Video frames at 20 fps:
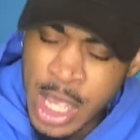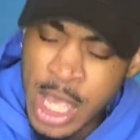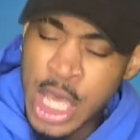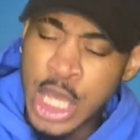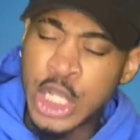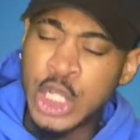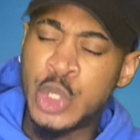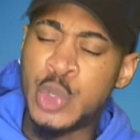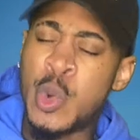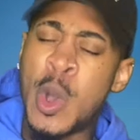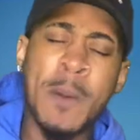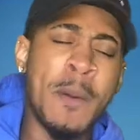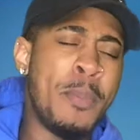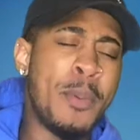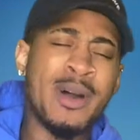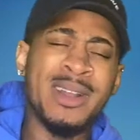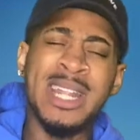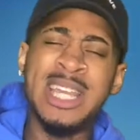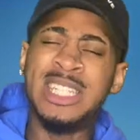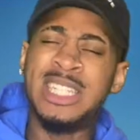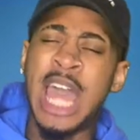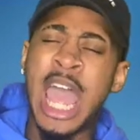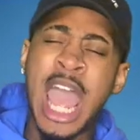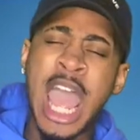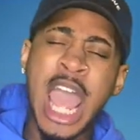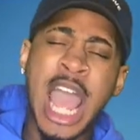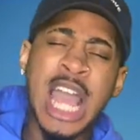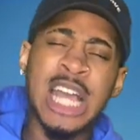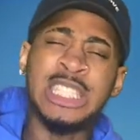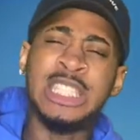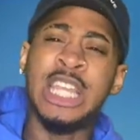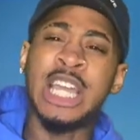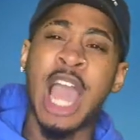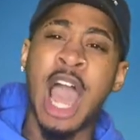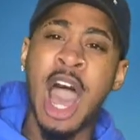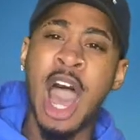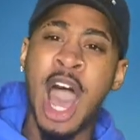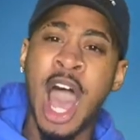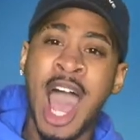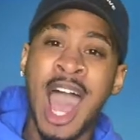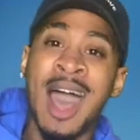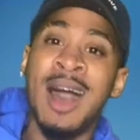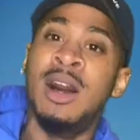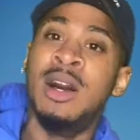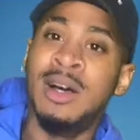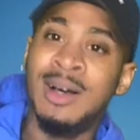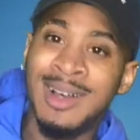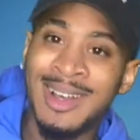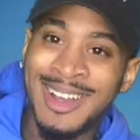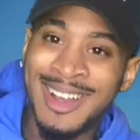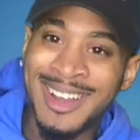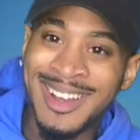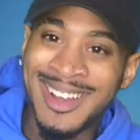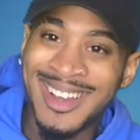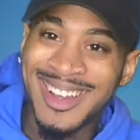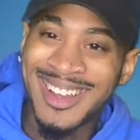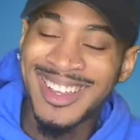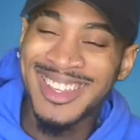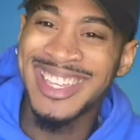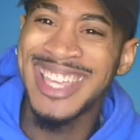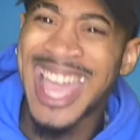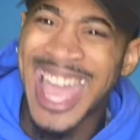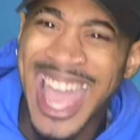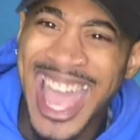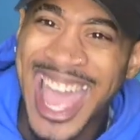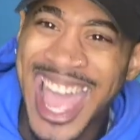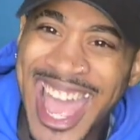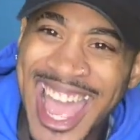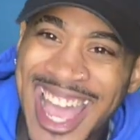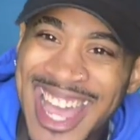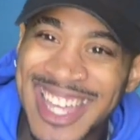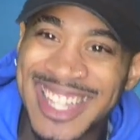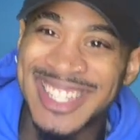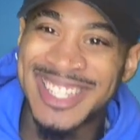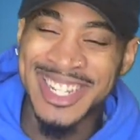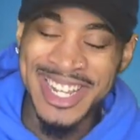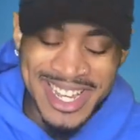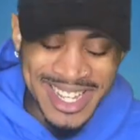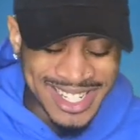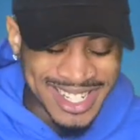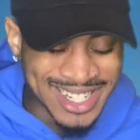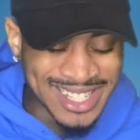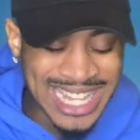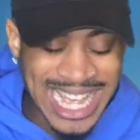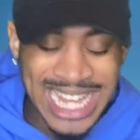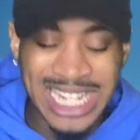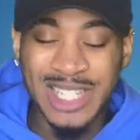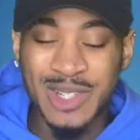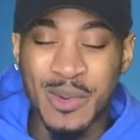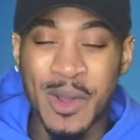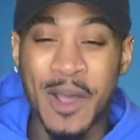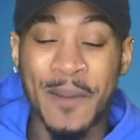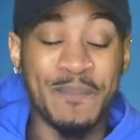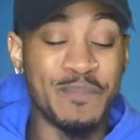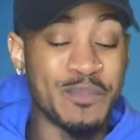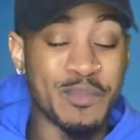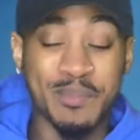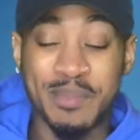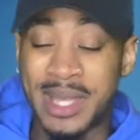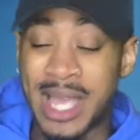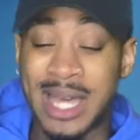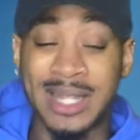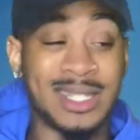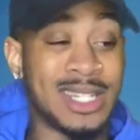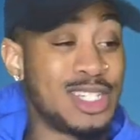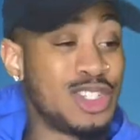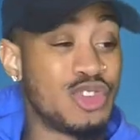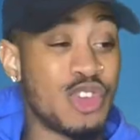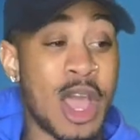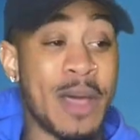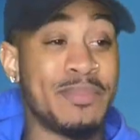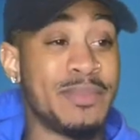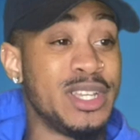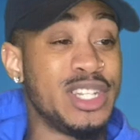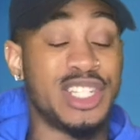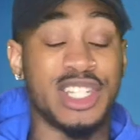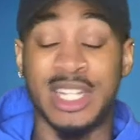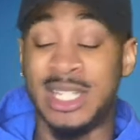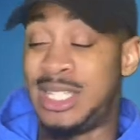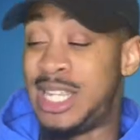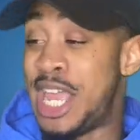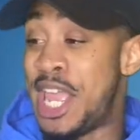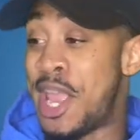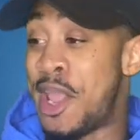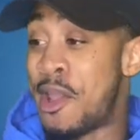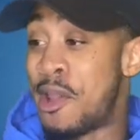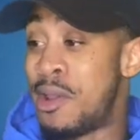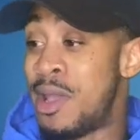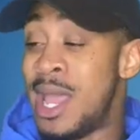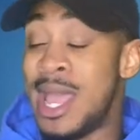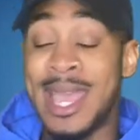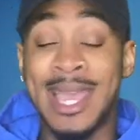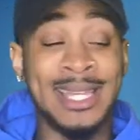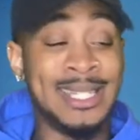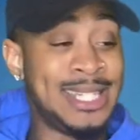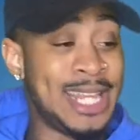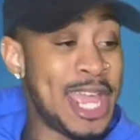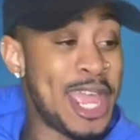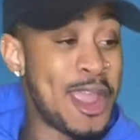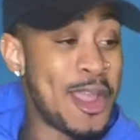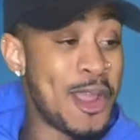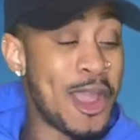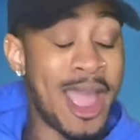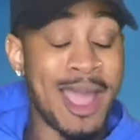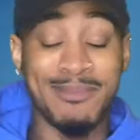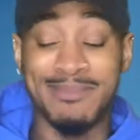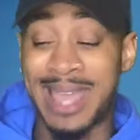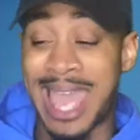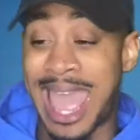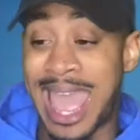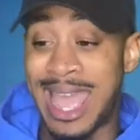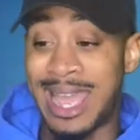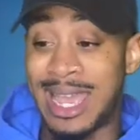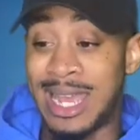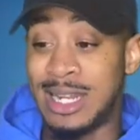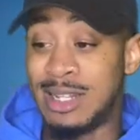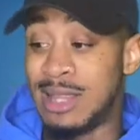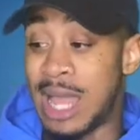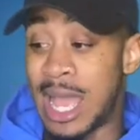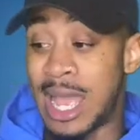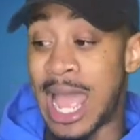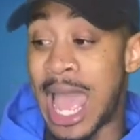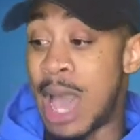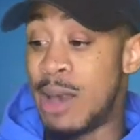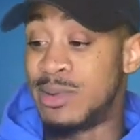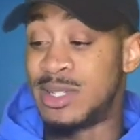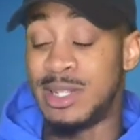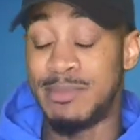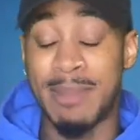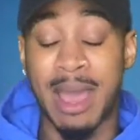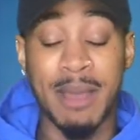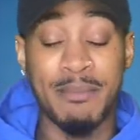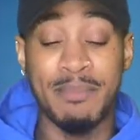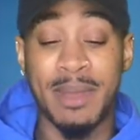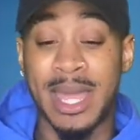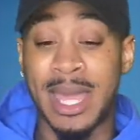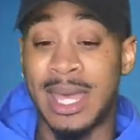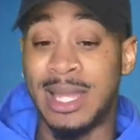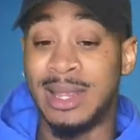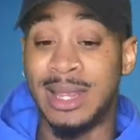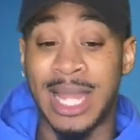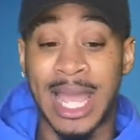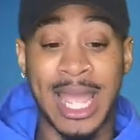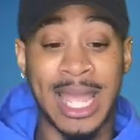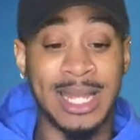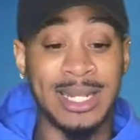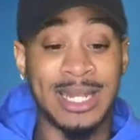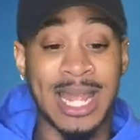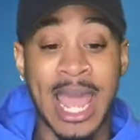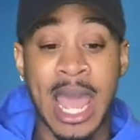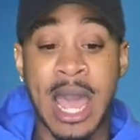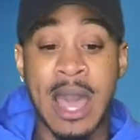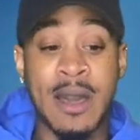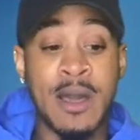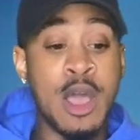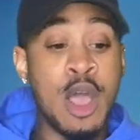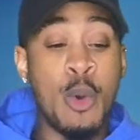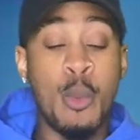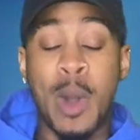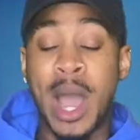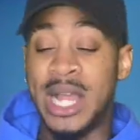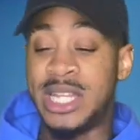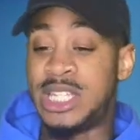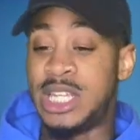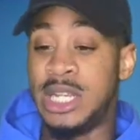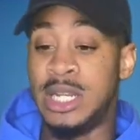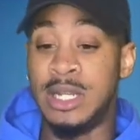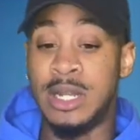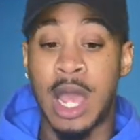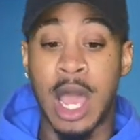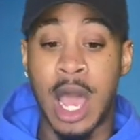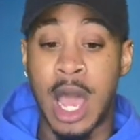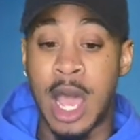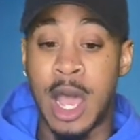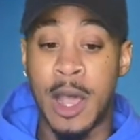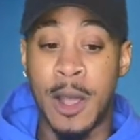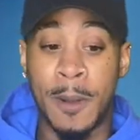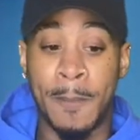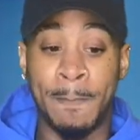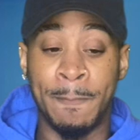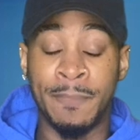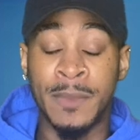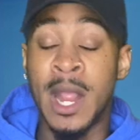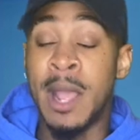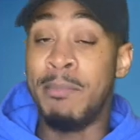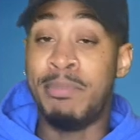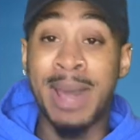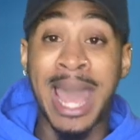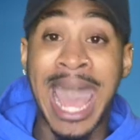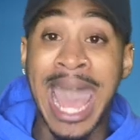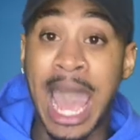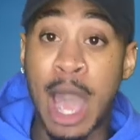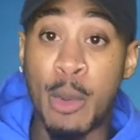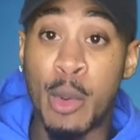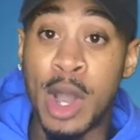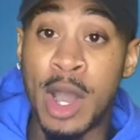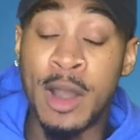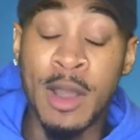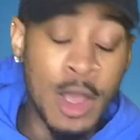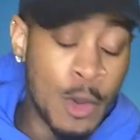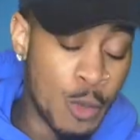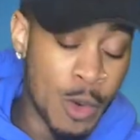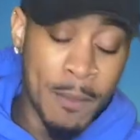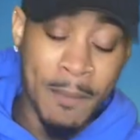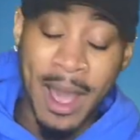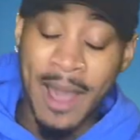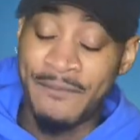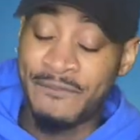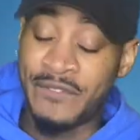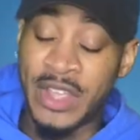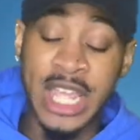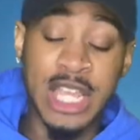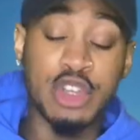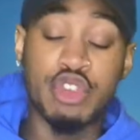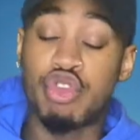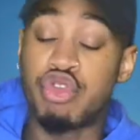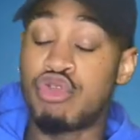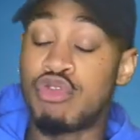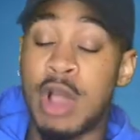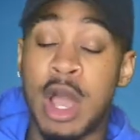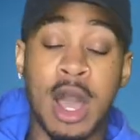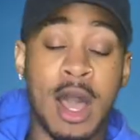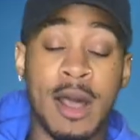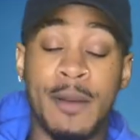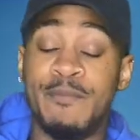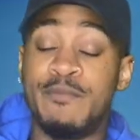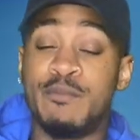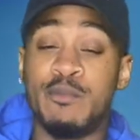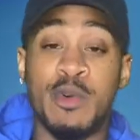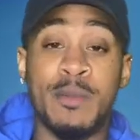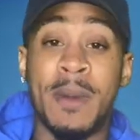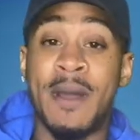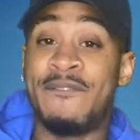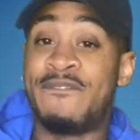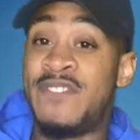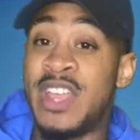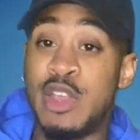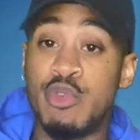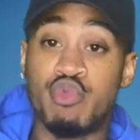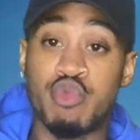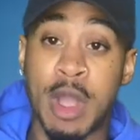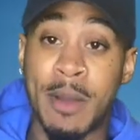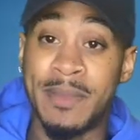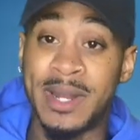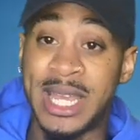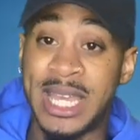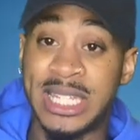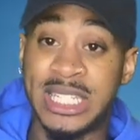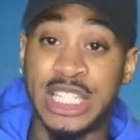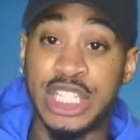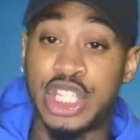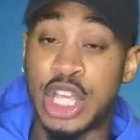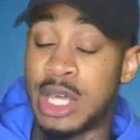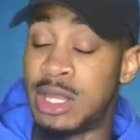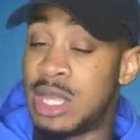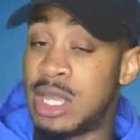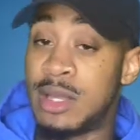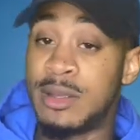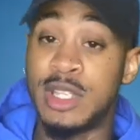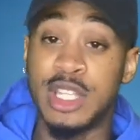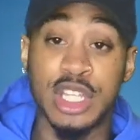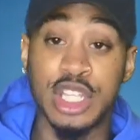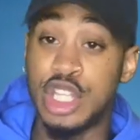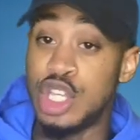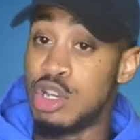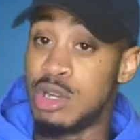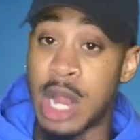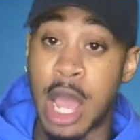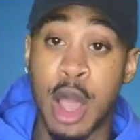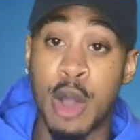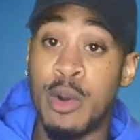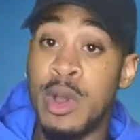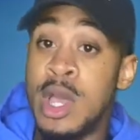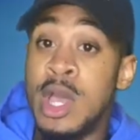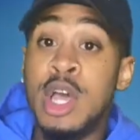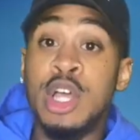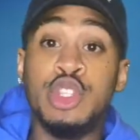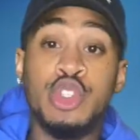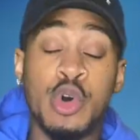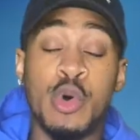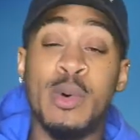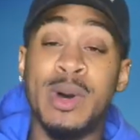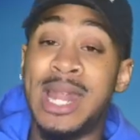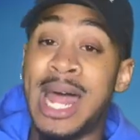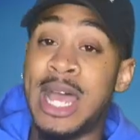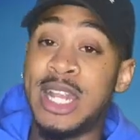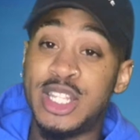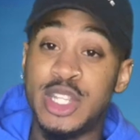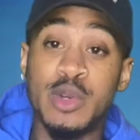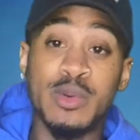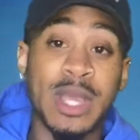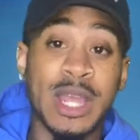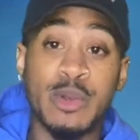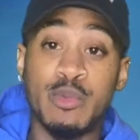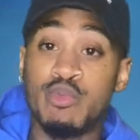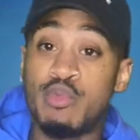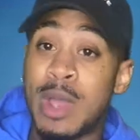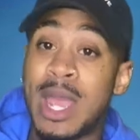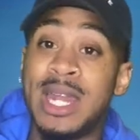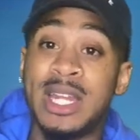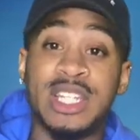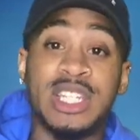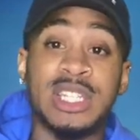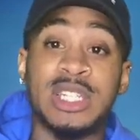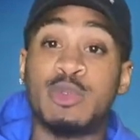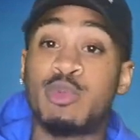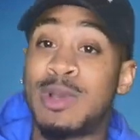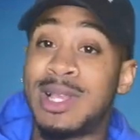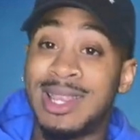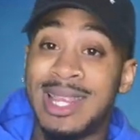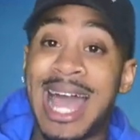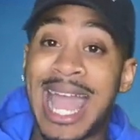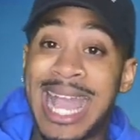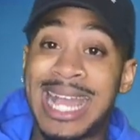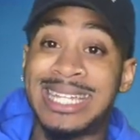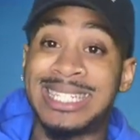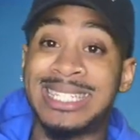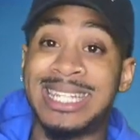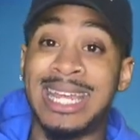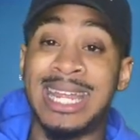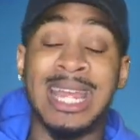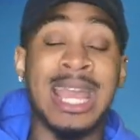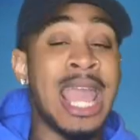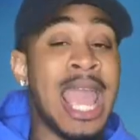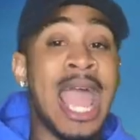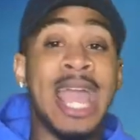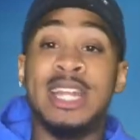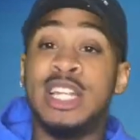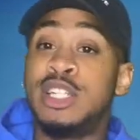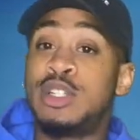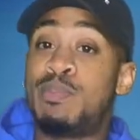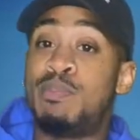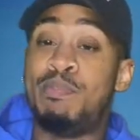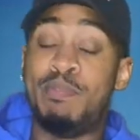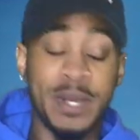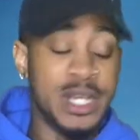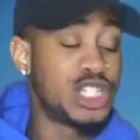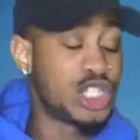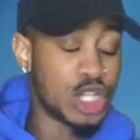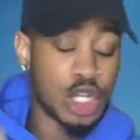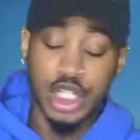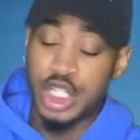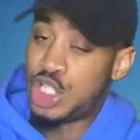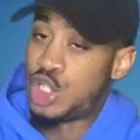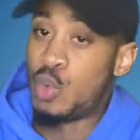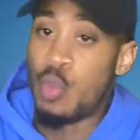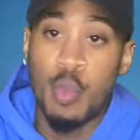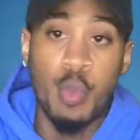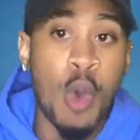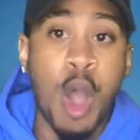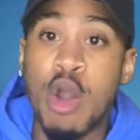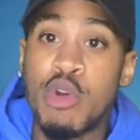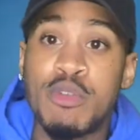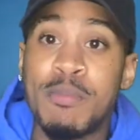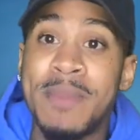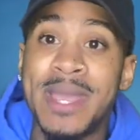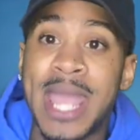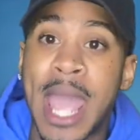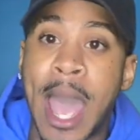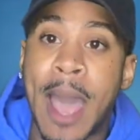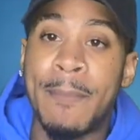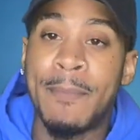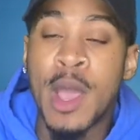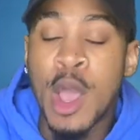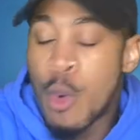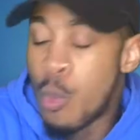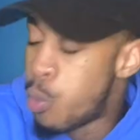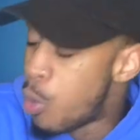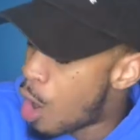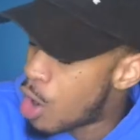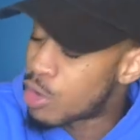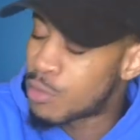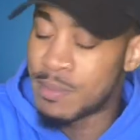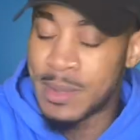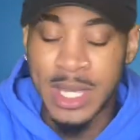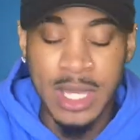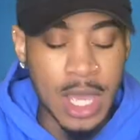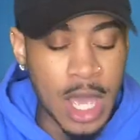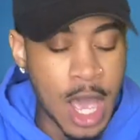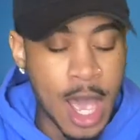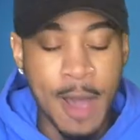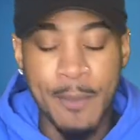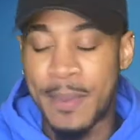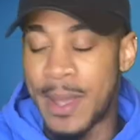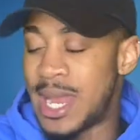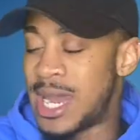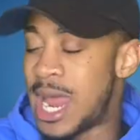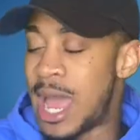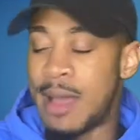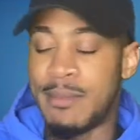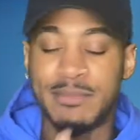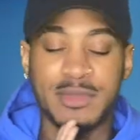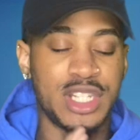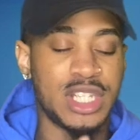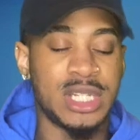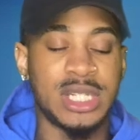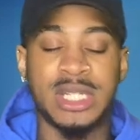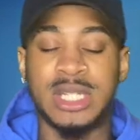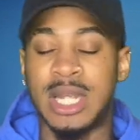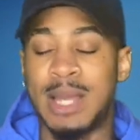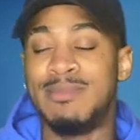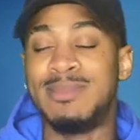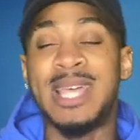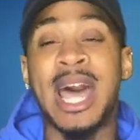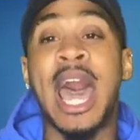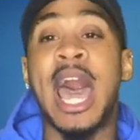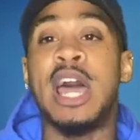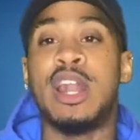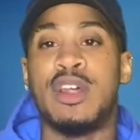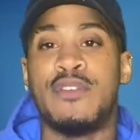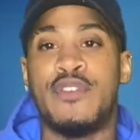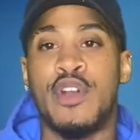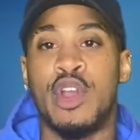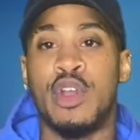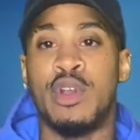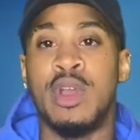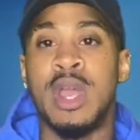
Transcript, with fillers: Swim up on these heads, nigga. Yes. So that's what Beyonce's dropped. It is here. It's here. I'm gagging. Like I was in my bed, laid down, watching um, power with my feet, um, with my feet rubbing against each other. You know, doing what I do, getting ready, just relaxing. And this bitch done just woke me up, woke me up, and I'm just, I'm tired of her.